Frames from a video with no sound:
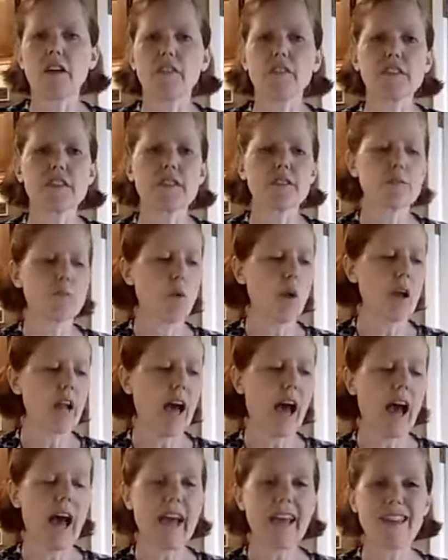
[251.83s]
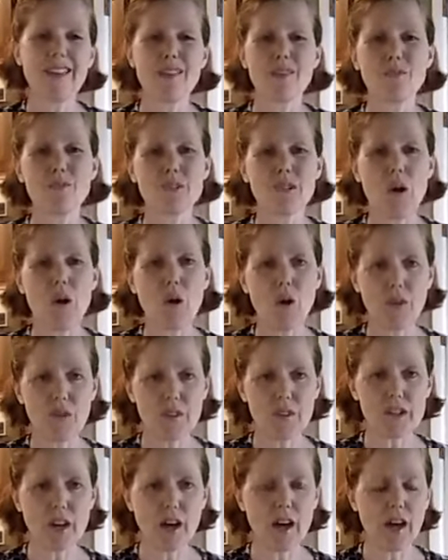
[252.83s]
This is one I use
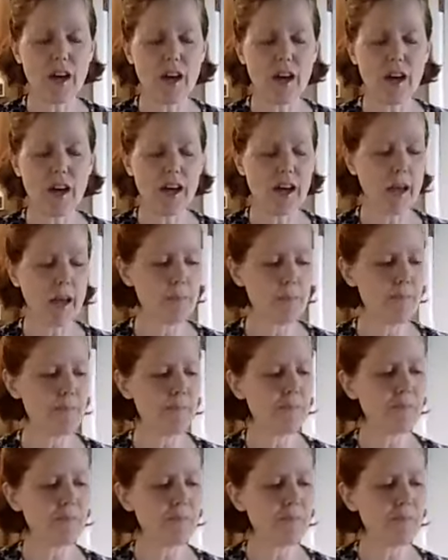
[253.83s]
all the time